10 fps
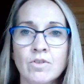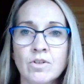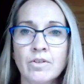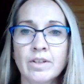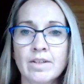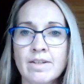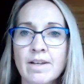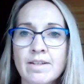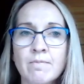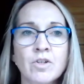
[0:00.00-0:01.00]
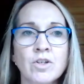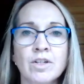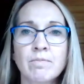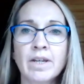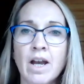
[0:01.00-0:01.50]
During this lesson, we're just
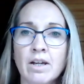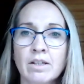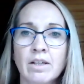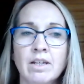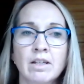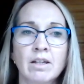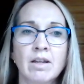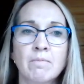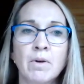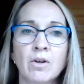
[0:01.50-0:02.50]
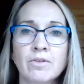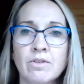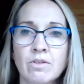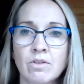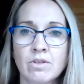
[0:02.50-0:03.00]
going to be calculating
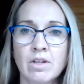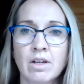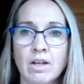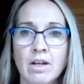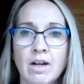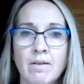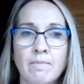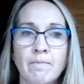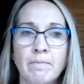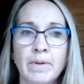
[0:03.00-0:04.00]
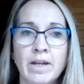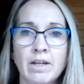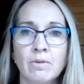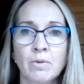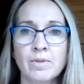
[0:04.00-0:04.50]
impulse using P
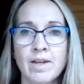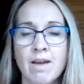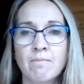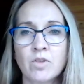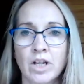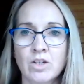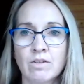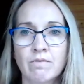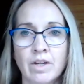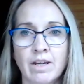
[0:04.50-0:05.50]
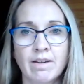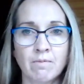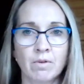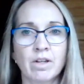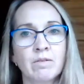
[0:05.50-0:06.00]
equals M change in V, and
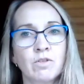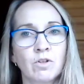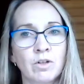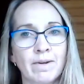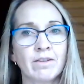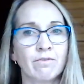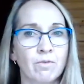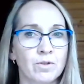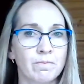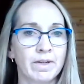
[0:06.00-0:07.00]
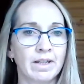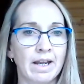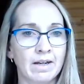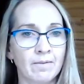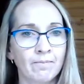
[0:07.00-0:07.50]
we're going to talk about the force bit later.